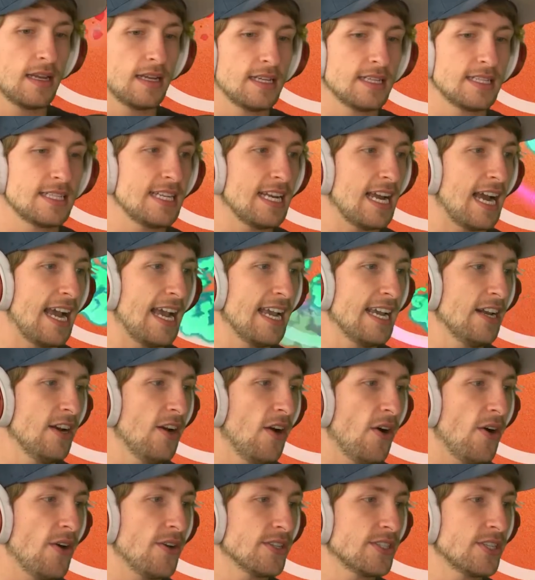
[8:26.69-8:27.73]
See, I can
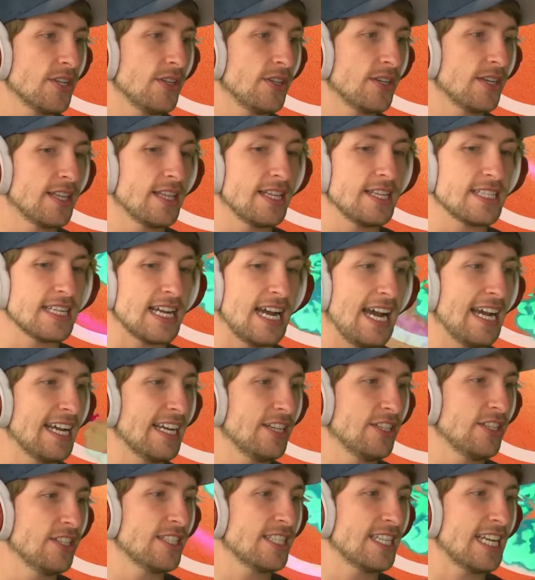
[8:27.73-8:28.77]
also, look at this. I can
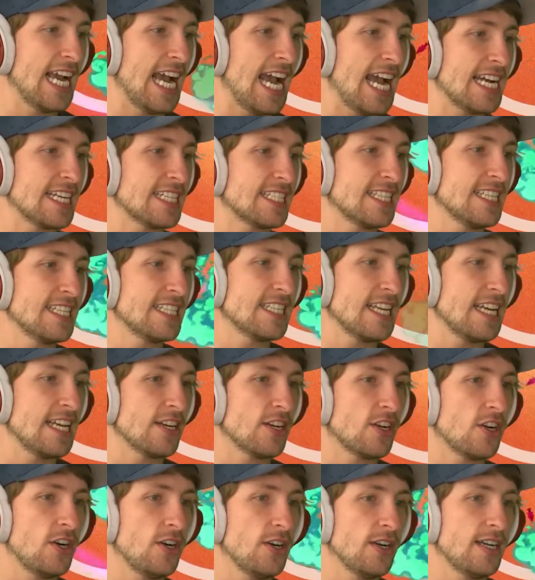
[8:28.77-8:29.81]
just cast this and
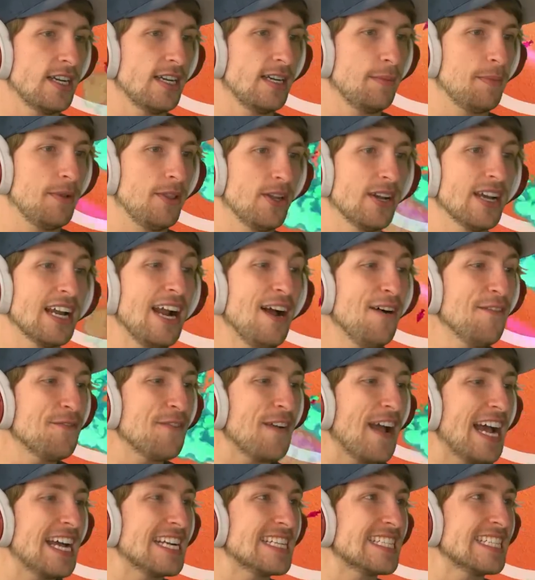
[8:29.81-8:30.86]
look at how
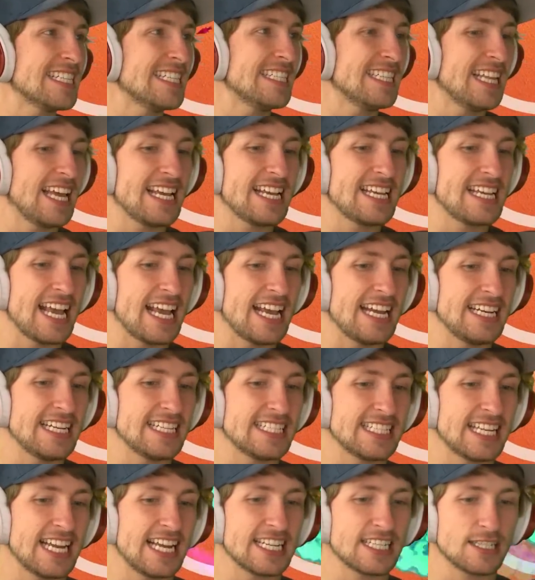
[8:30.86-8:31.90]
fast he like
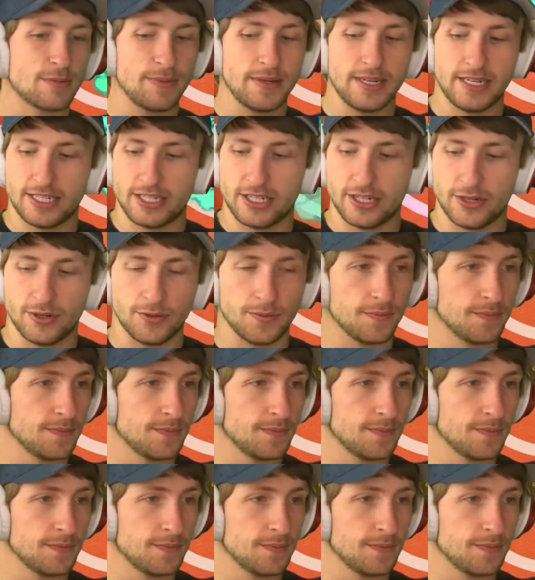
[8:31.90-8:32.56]
gains X P too.